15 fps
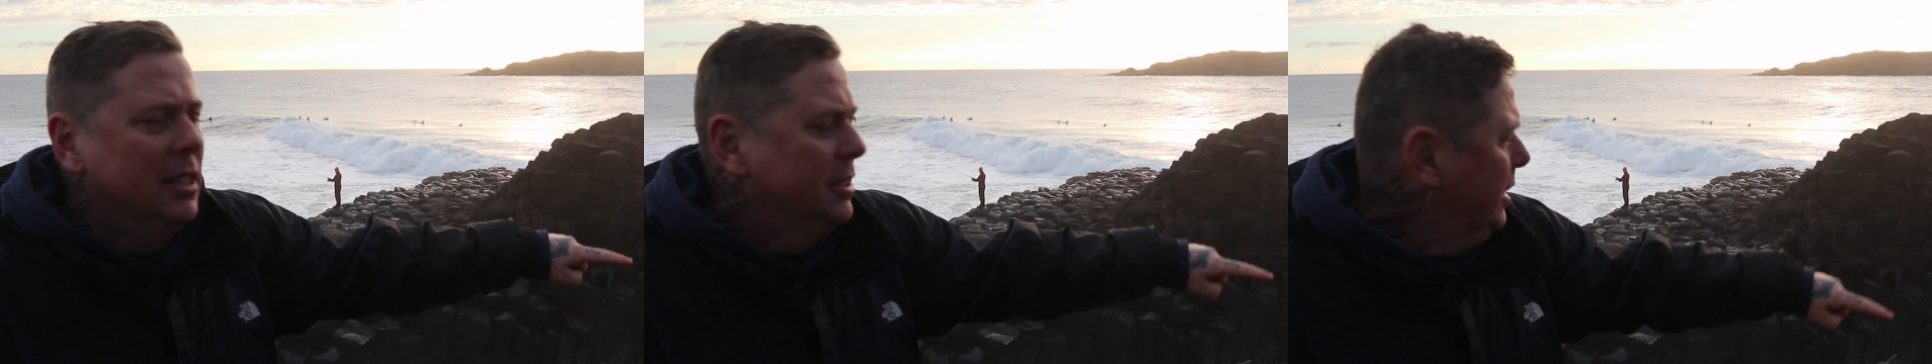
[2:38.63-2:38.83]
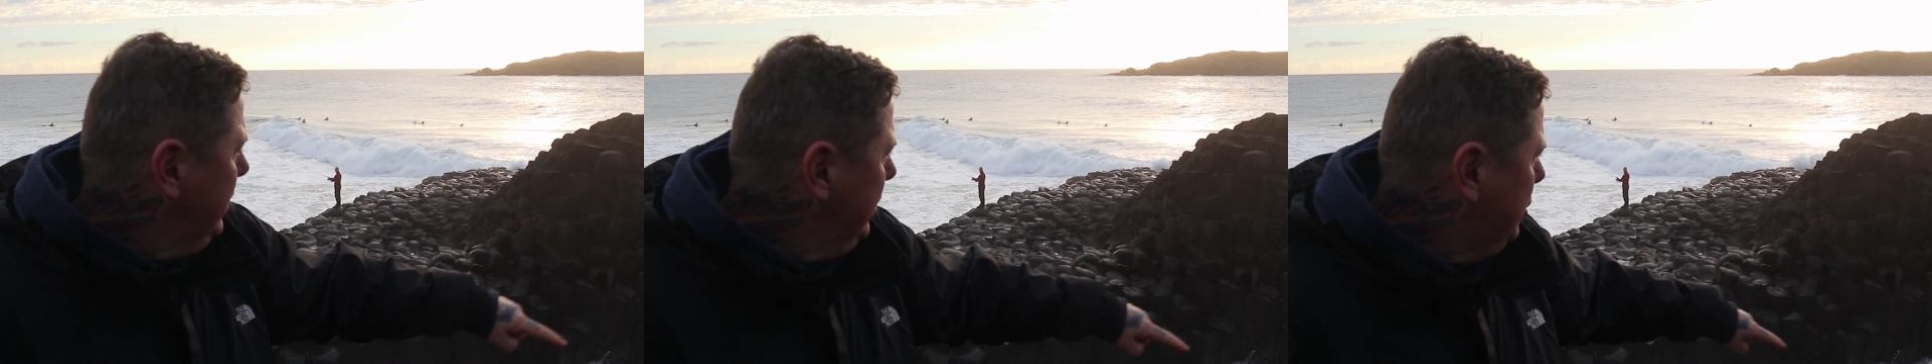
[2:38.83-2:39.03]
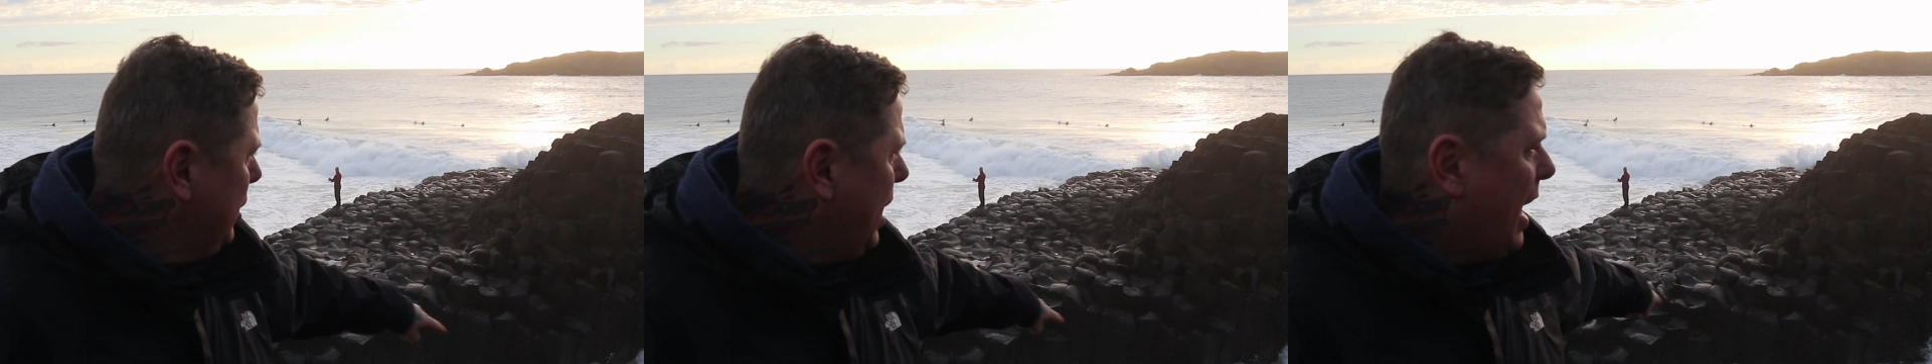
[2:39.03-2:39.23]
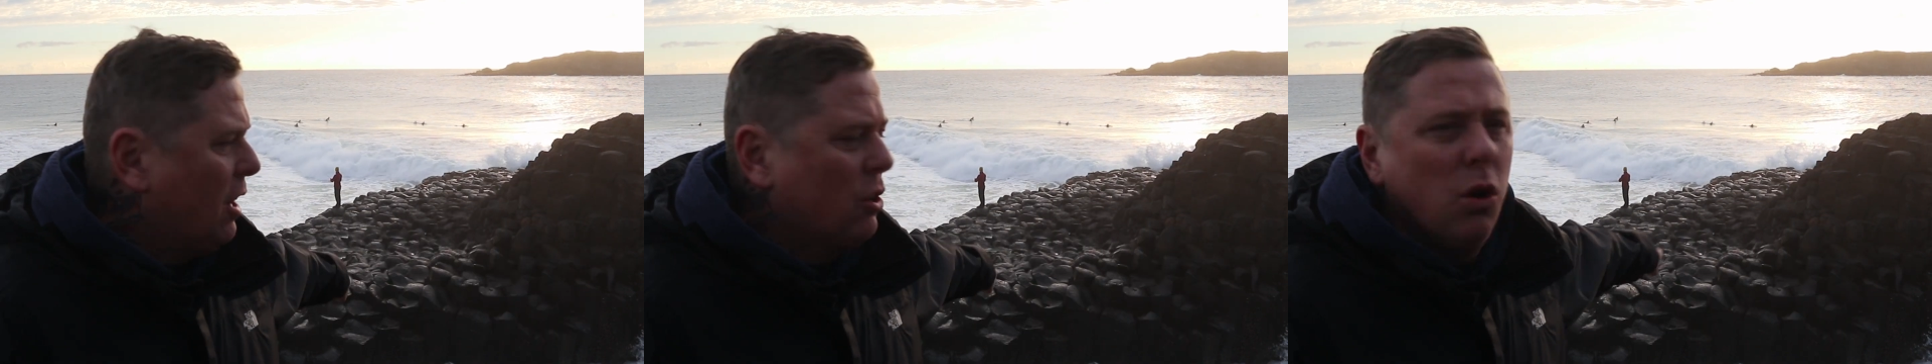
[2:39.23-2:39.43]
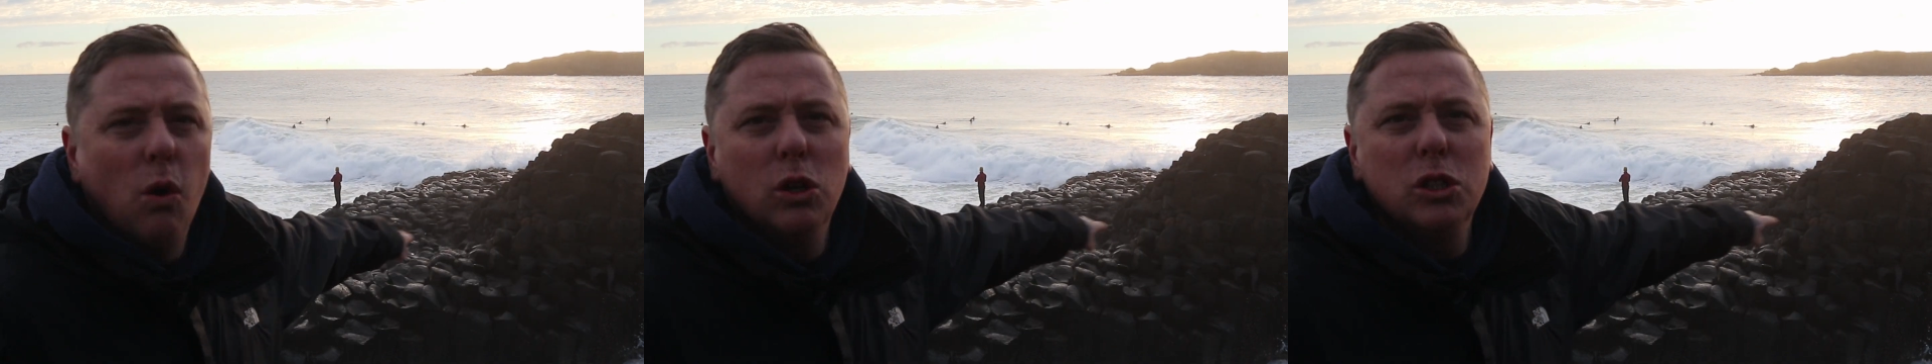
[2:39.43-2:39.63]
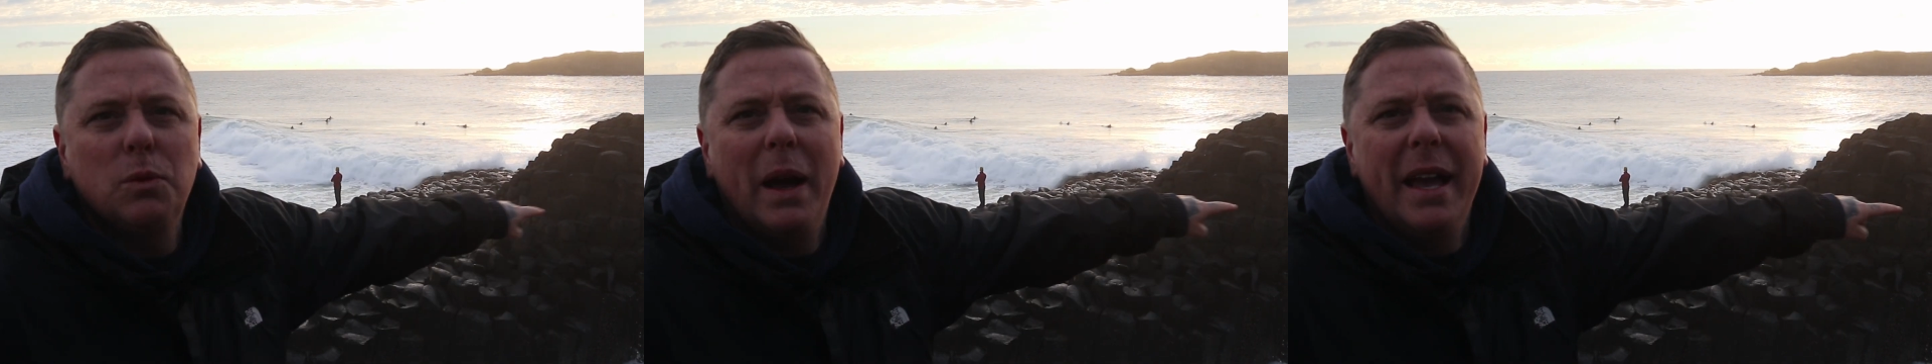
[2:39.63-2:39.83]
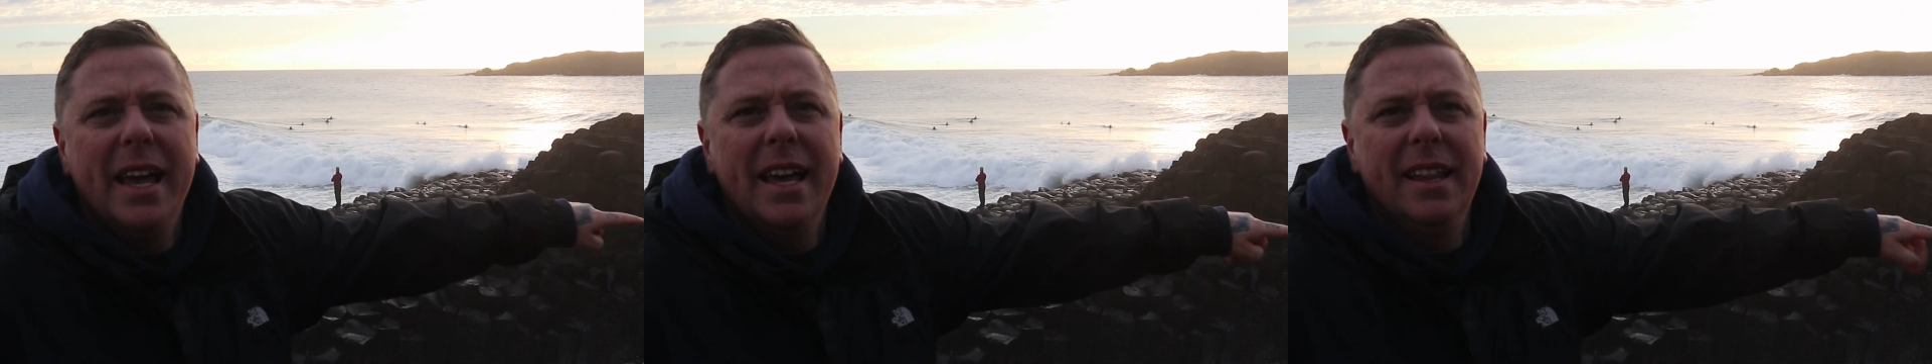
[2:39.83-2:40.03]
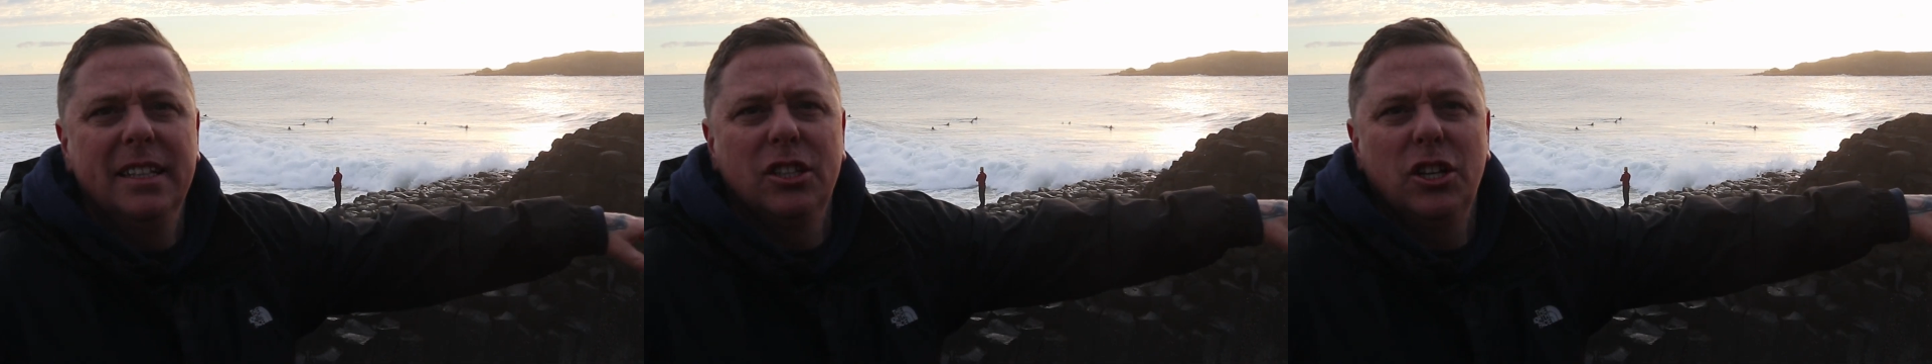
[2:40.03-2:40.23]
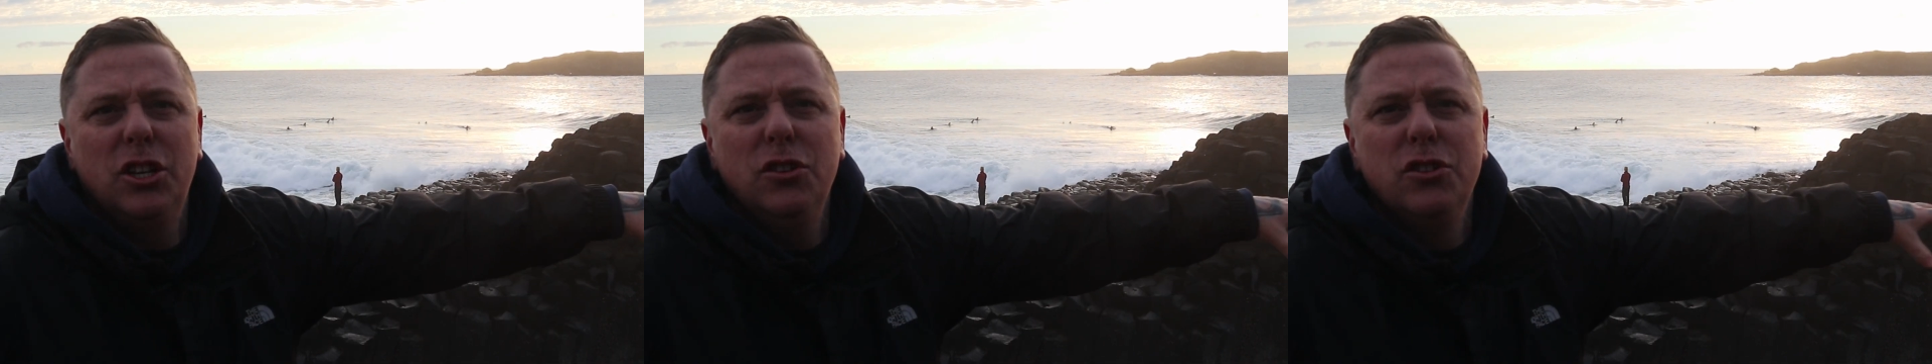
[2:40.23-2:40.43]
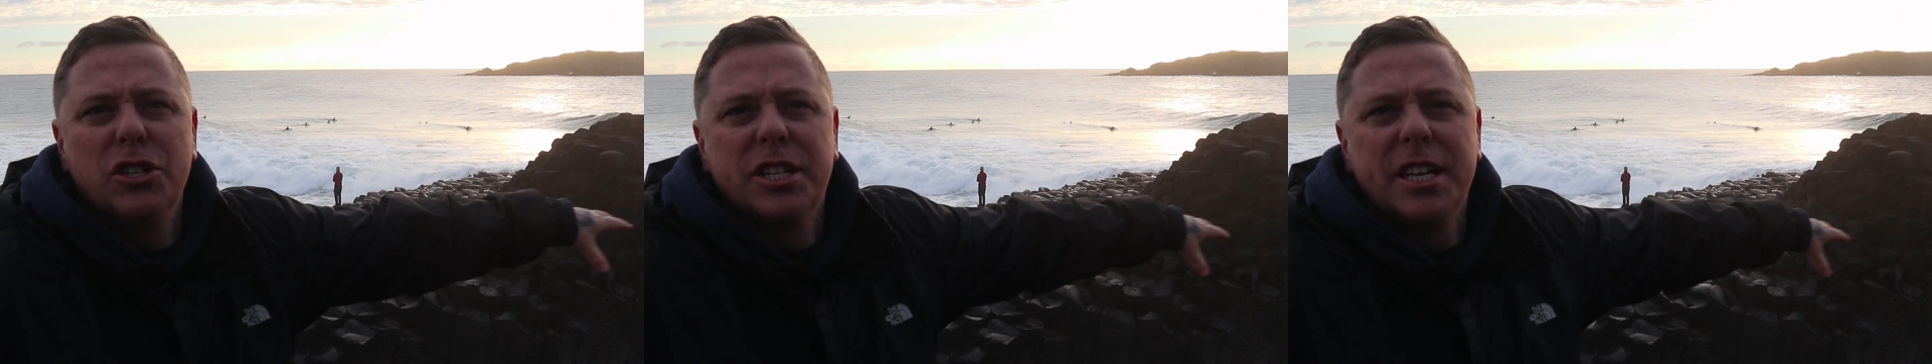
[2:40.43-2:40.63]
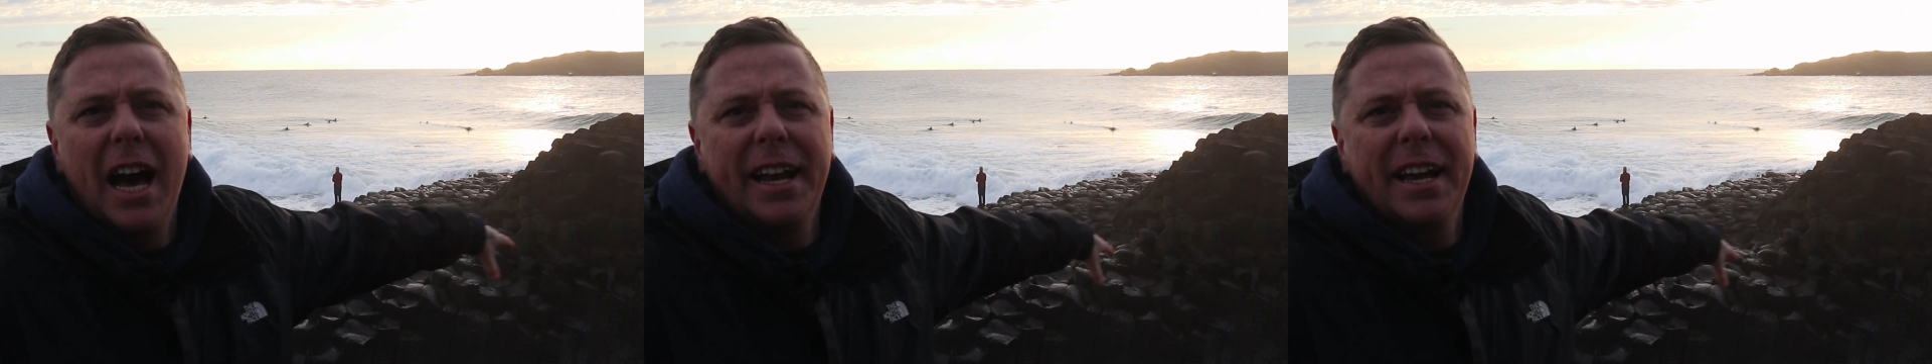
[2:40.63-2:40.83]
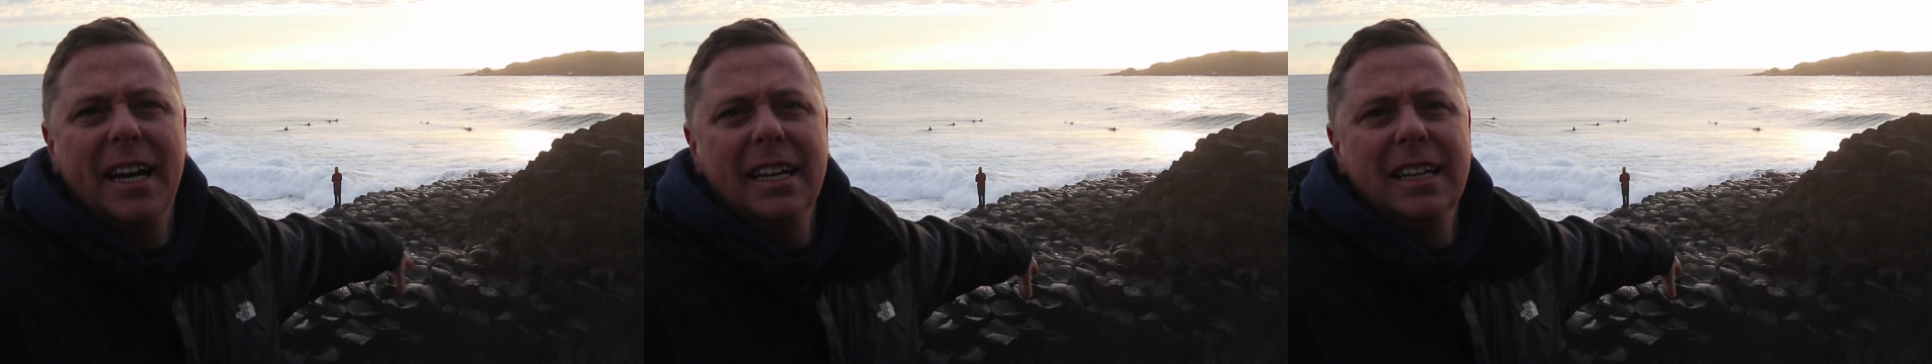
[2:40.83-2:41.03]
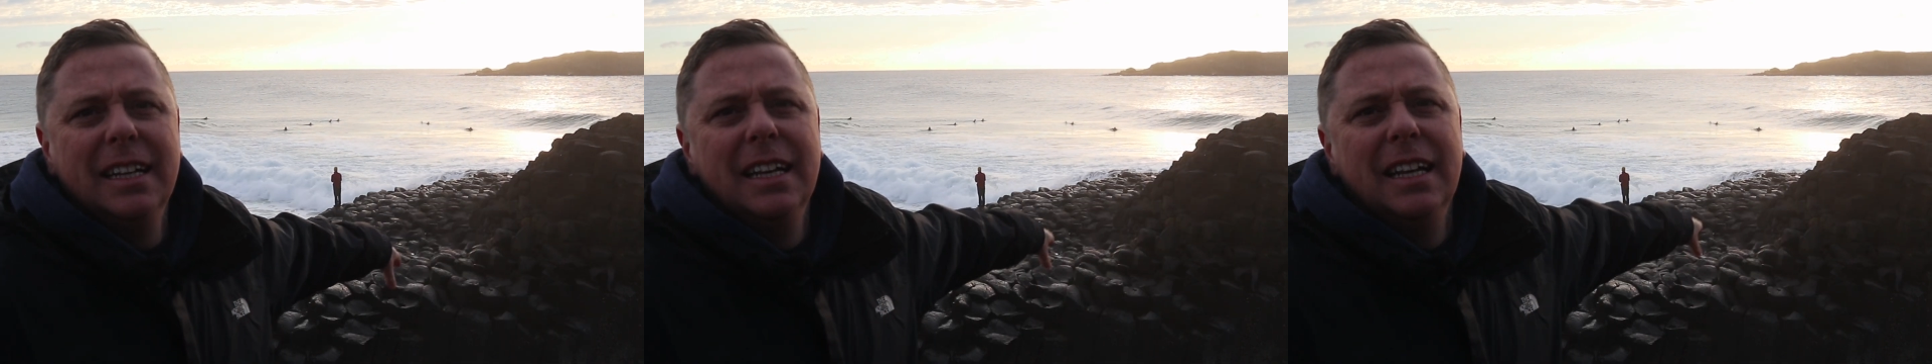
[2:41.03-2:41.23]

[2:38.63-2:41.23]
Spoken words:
So this causeway here, there's a huge gutter